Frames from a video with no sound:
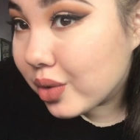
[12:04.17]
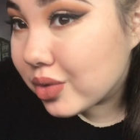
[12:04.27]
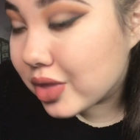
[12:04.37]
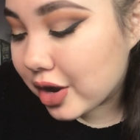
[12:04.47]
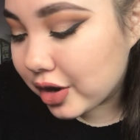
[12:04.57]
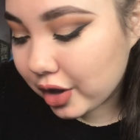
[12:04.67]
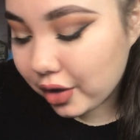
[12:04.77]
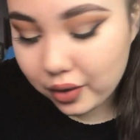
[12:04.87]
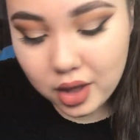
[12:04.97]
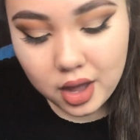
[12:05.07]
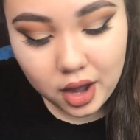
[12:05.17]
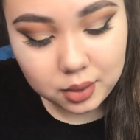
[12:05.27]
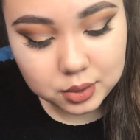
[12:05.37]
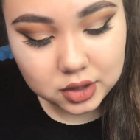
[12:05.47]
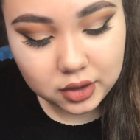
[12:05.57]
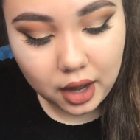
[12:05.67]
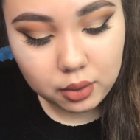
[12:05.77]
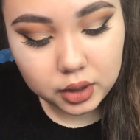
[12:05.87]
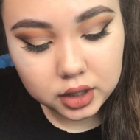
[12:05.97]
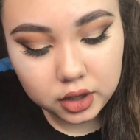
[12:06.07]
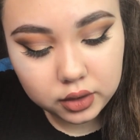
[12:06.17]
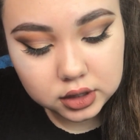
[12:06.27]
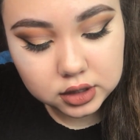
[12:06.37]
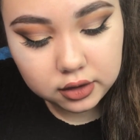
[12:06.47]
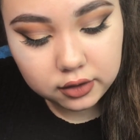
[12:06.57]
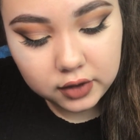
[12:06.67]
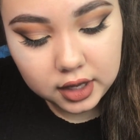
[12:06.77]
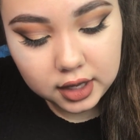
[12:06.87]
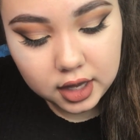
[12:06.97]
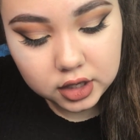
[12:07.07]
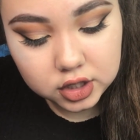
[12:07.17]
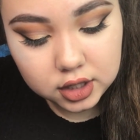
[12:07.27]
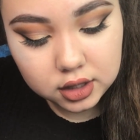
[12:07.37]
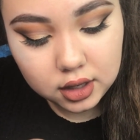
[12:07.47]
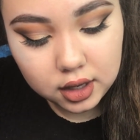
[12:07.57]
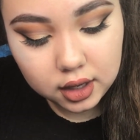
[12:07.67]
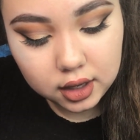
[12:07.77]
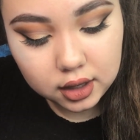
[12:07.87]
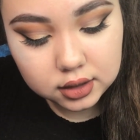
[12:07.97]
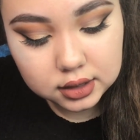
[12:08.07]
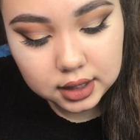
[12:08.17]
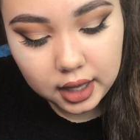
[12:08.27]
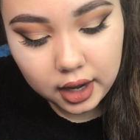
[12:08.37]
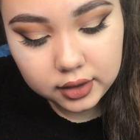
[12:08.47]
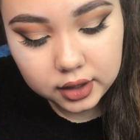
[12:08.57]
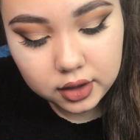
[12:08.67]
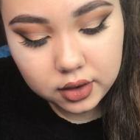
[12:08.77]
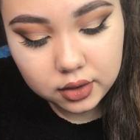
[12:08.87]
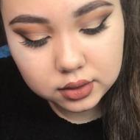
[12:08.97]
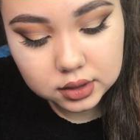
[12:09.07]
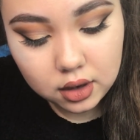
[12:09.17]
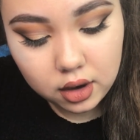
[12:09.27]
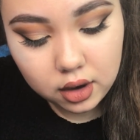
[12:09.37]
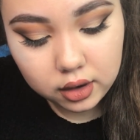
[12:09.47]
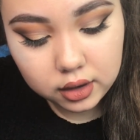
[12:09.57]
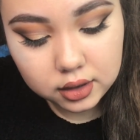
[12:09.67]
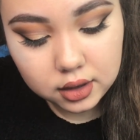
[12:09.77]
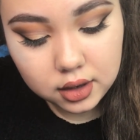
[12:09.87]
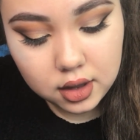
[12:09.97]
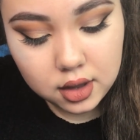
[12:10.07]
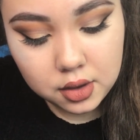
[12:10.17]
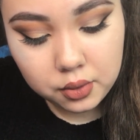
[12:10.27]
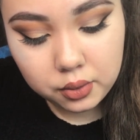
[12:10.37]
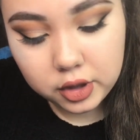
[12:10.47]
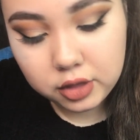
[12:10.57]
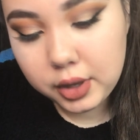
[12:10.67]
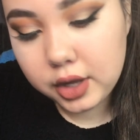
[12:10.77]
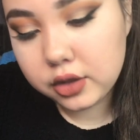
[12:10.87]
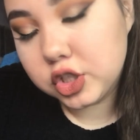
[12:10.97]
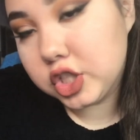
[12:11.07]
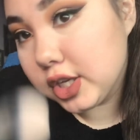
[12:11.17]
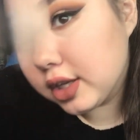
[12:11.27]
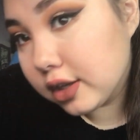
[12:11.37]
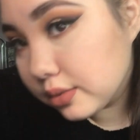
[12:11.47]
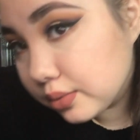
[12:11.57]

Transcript: Oh, there you go. So yeah, we're going to go into Vacation and see how that goes on with my other cheek.